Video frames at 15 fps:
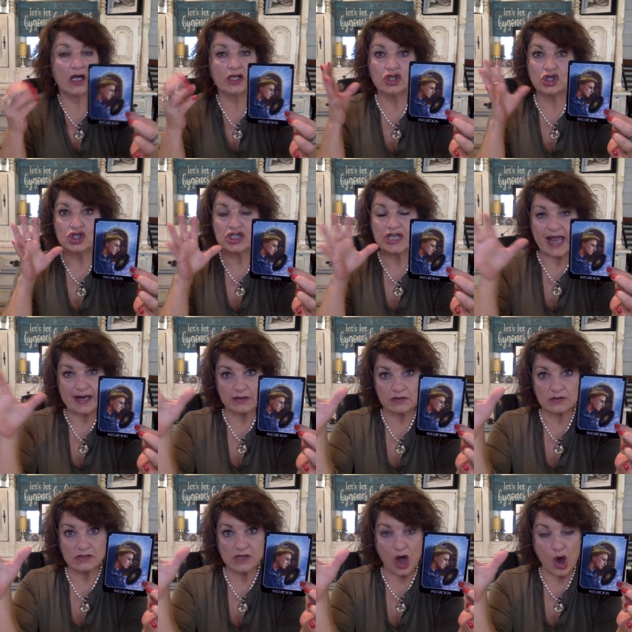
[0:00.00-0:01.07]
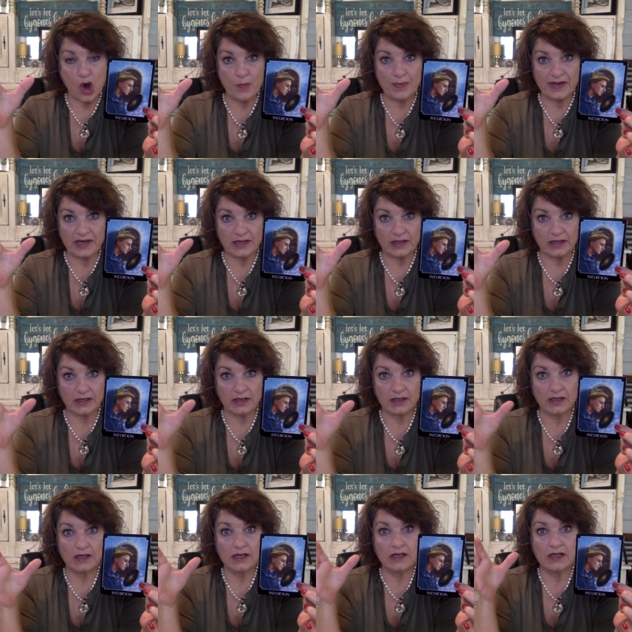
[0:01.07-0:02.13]
your channels open
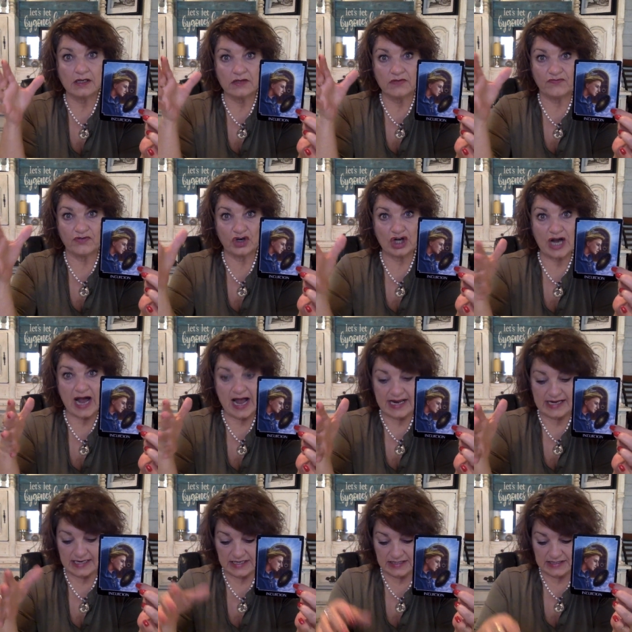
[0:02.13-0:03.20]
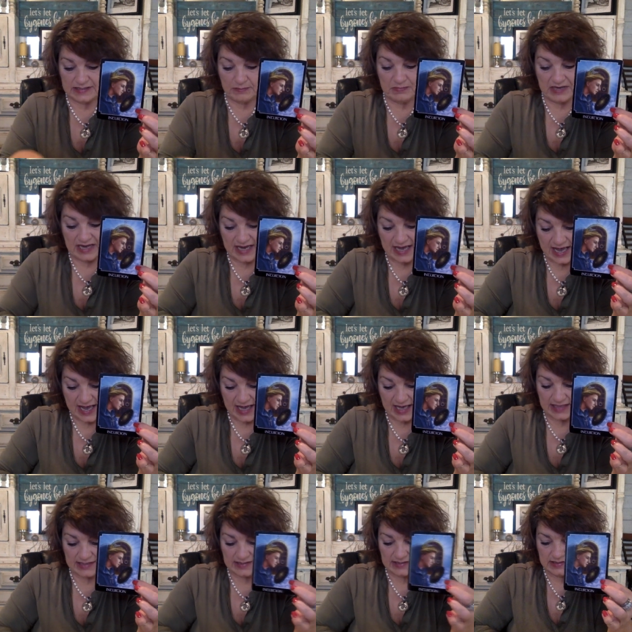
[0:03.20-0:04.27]
for guidance,
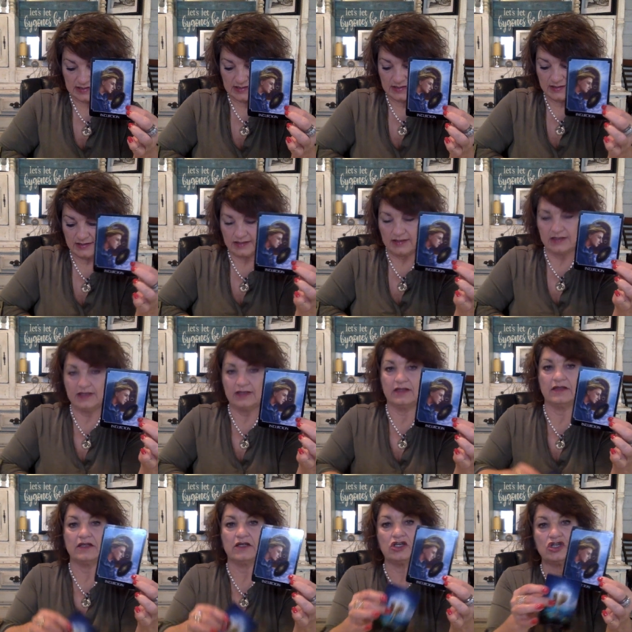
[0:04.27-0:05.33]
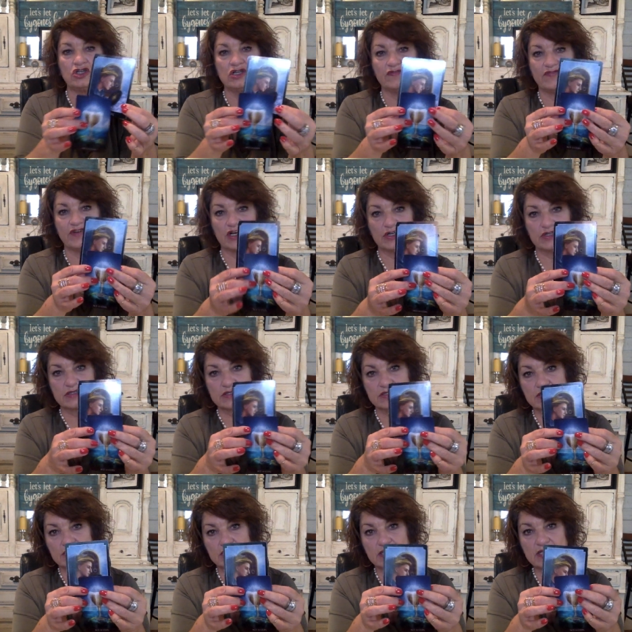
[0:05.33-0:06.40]
because the
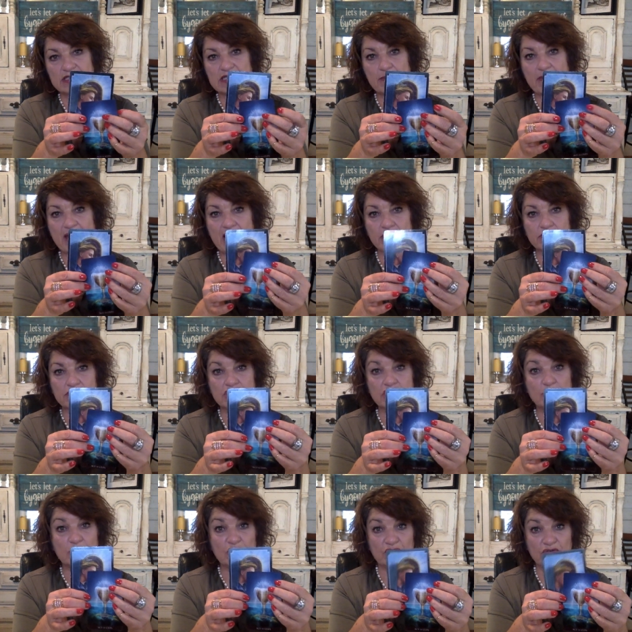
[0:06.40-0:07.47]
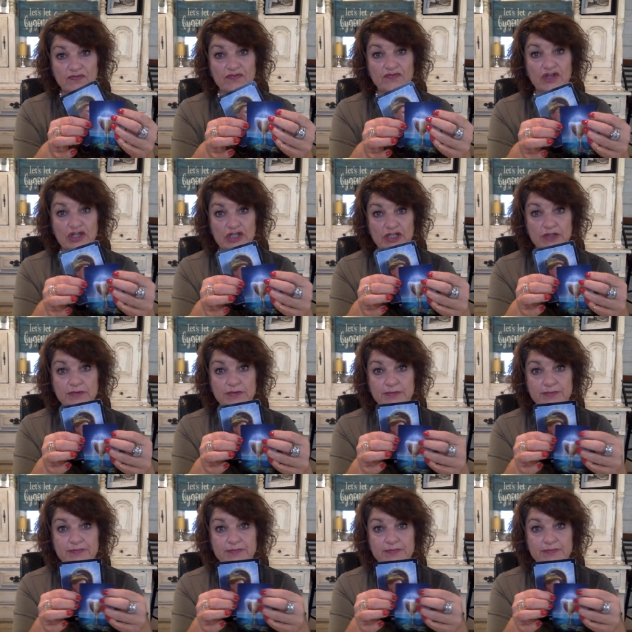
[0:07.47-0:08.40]
universe is about to move for you.